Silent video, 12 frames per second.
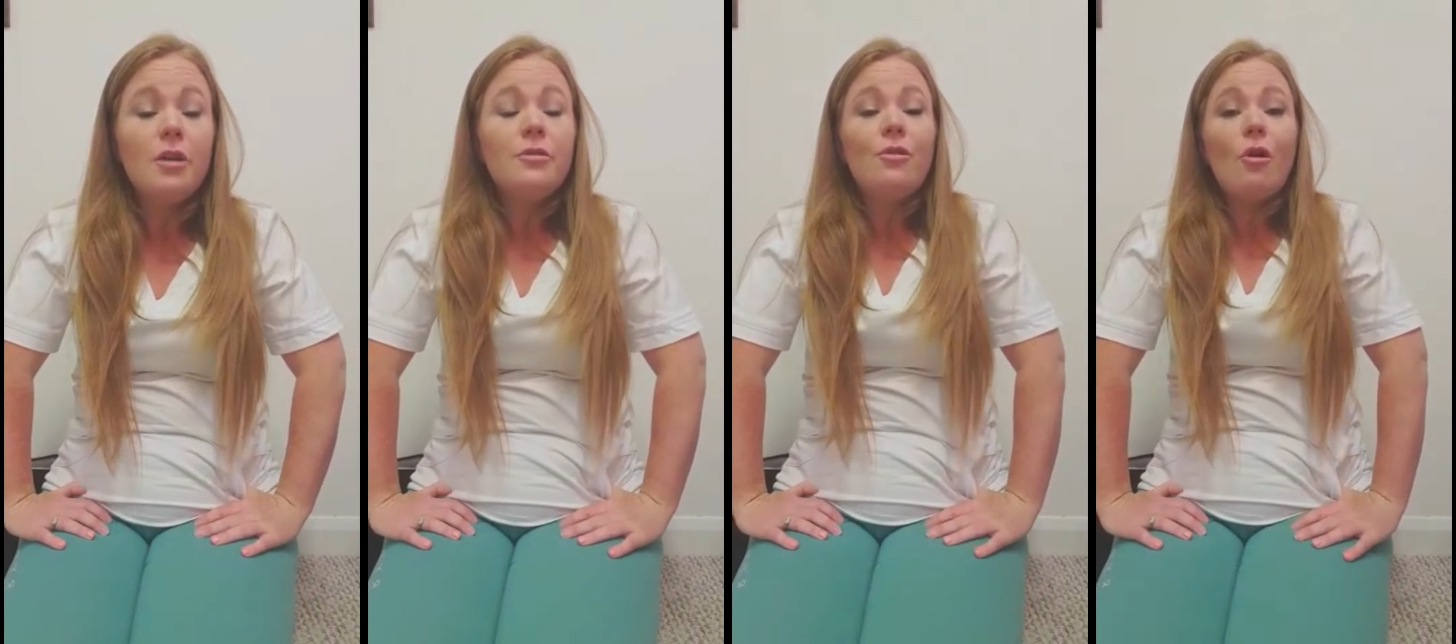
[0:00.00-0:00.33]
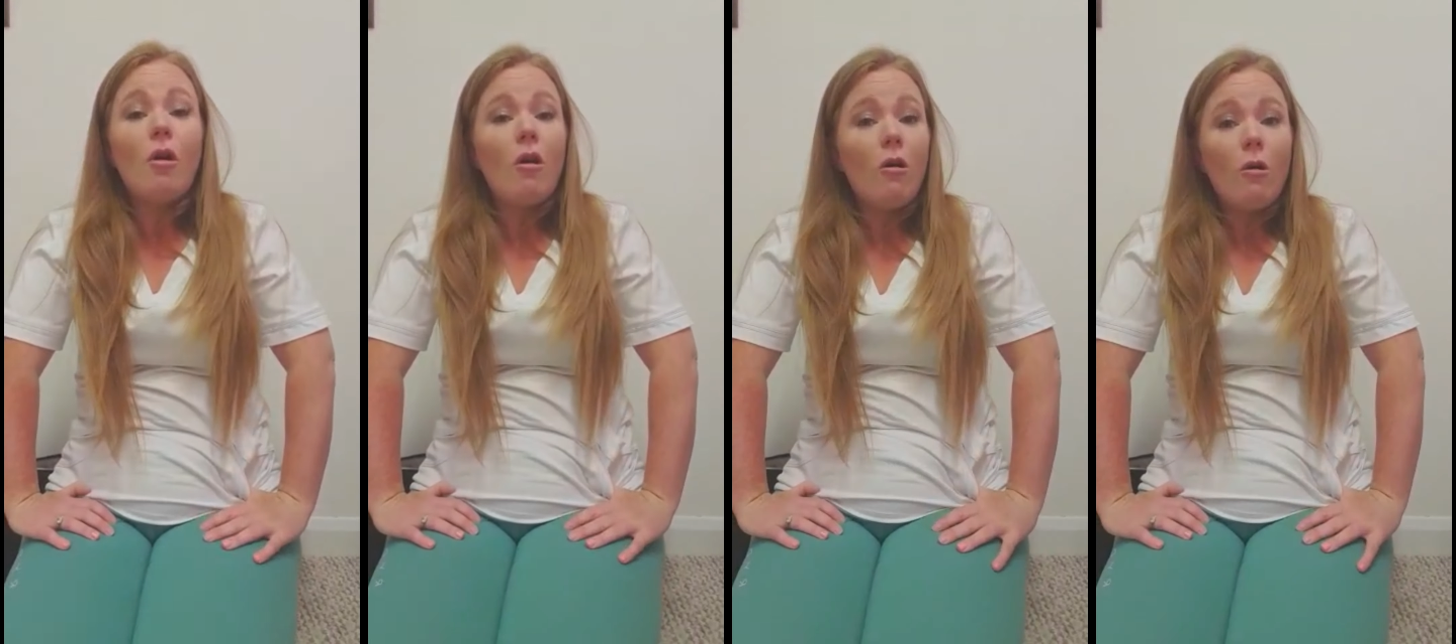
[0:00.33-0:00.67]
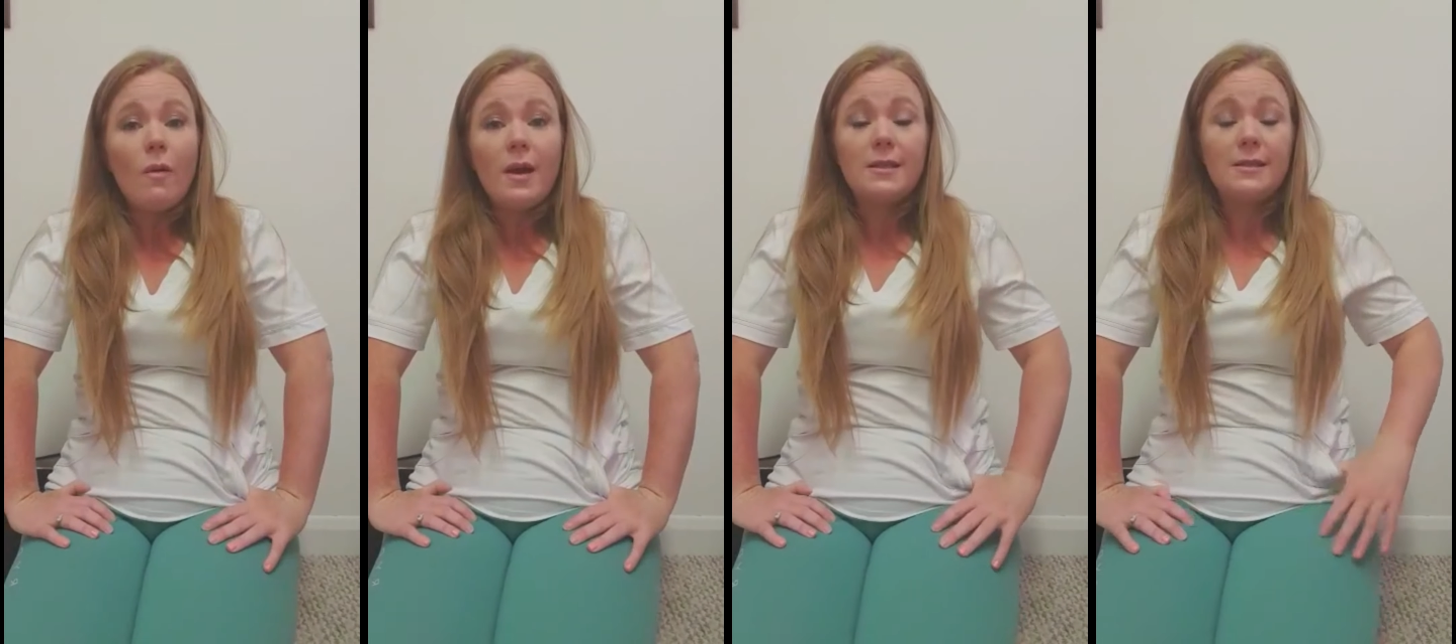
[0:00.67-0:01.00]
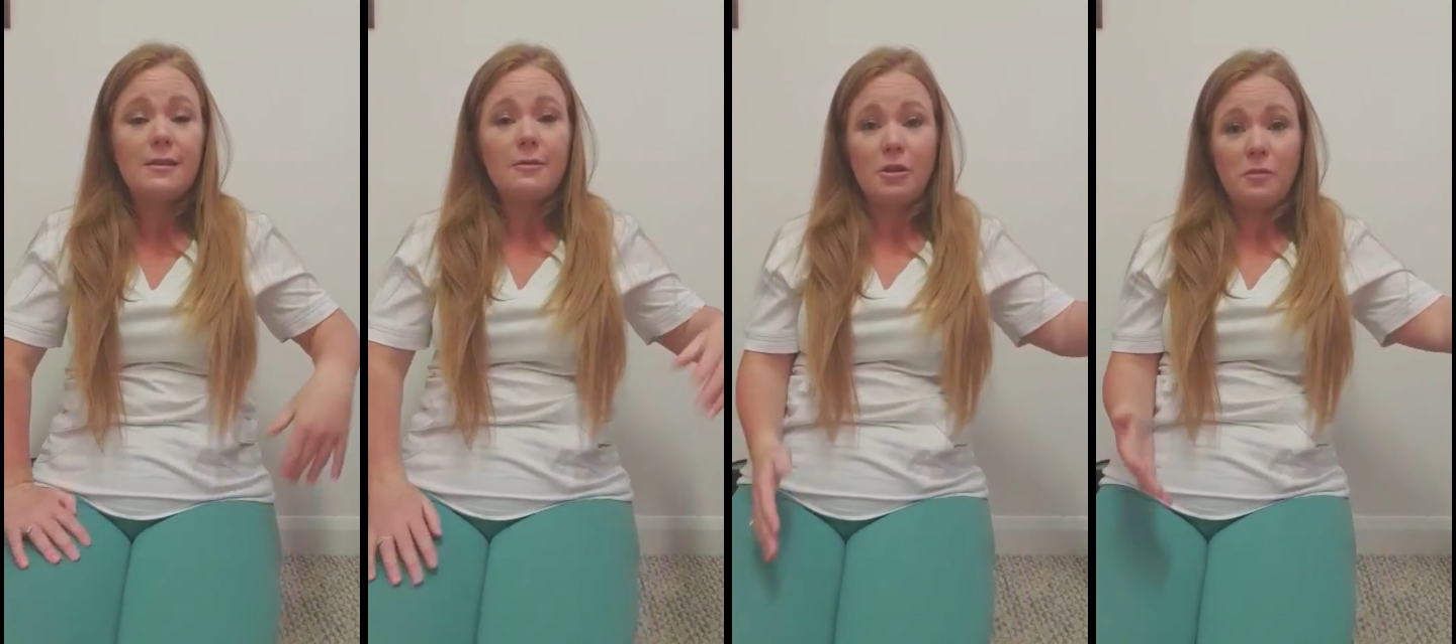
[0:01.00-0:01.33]
not always
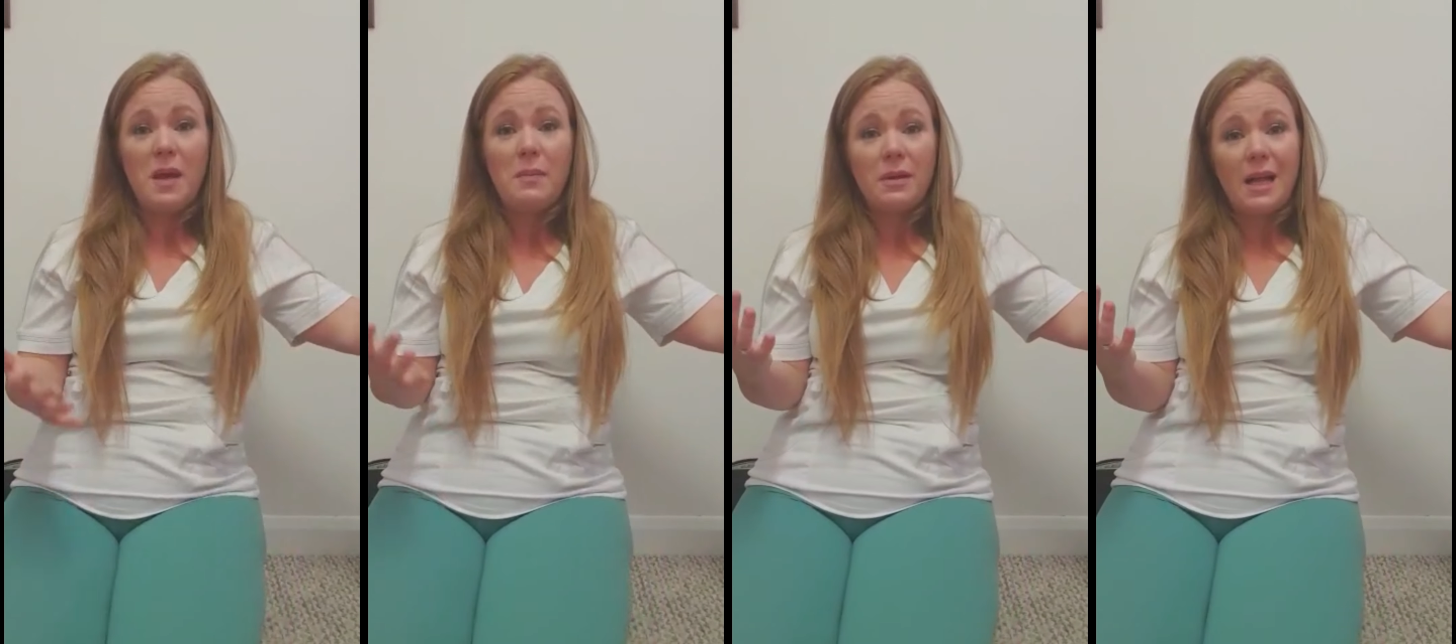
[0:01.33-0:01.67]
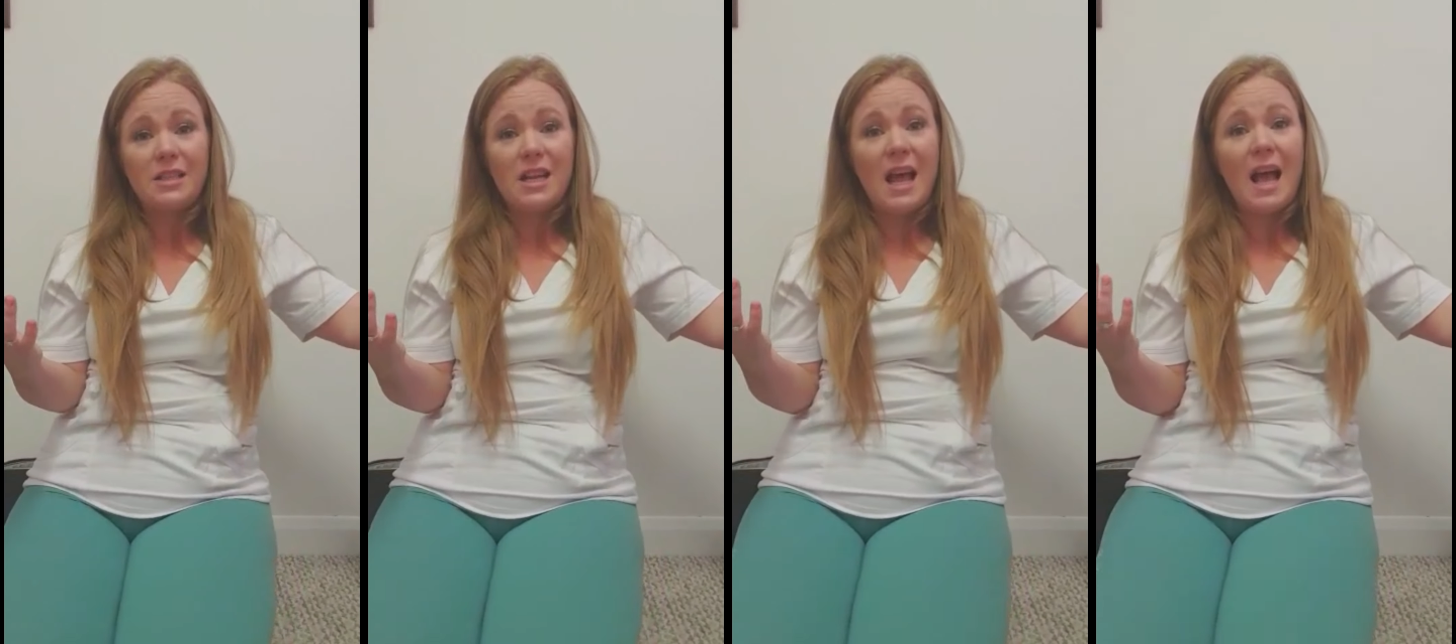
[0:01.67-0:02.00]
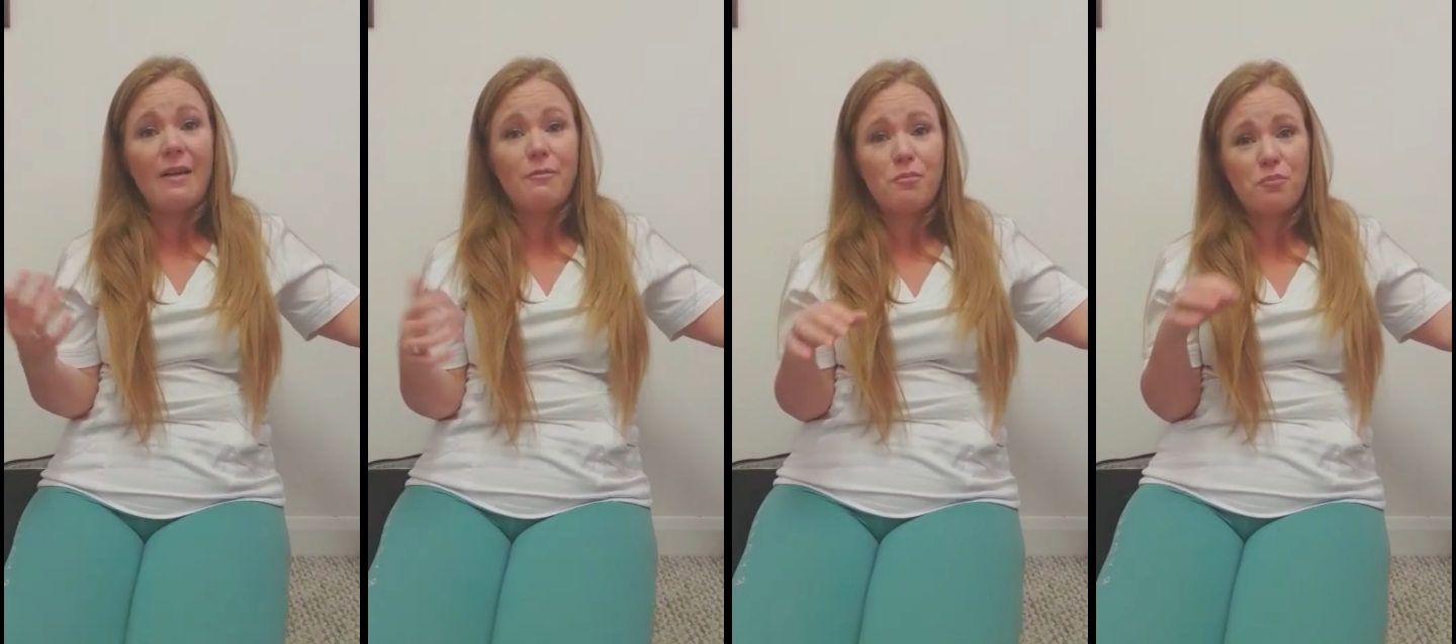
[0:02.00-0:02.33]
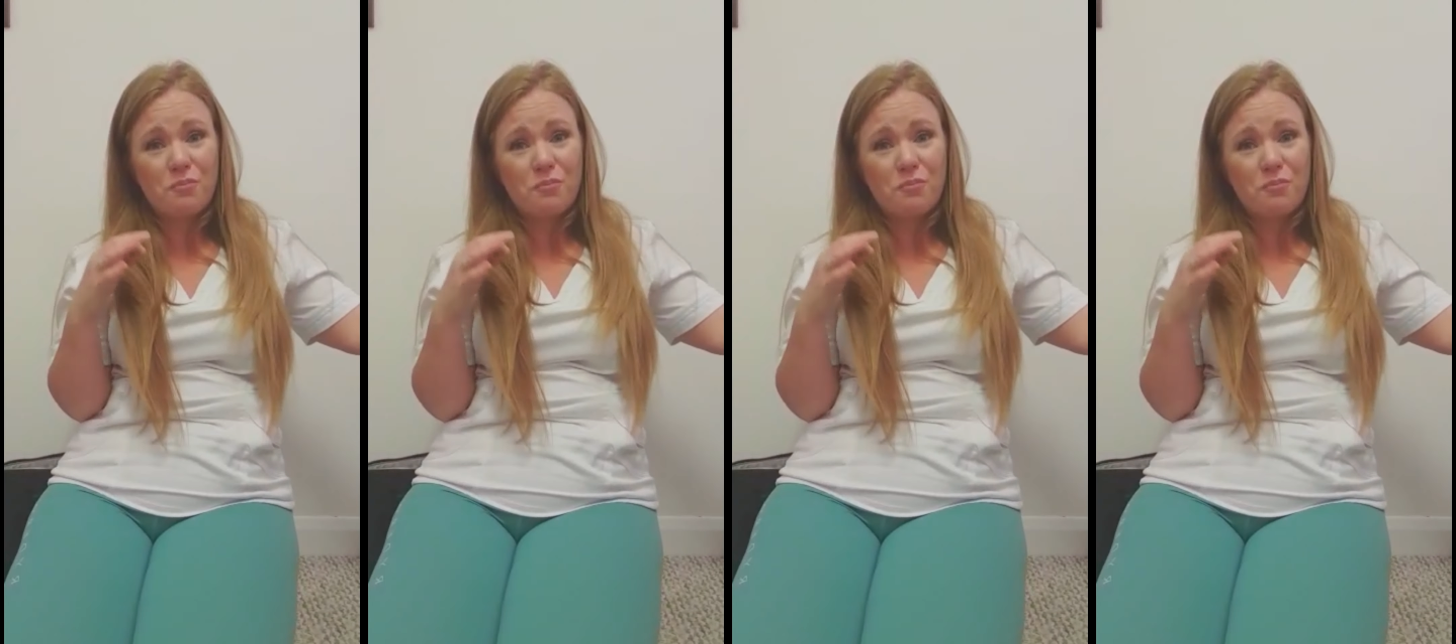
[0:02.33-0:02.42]
do people actually have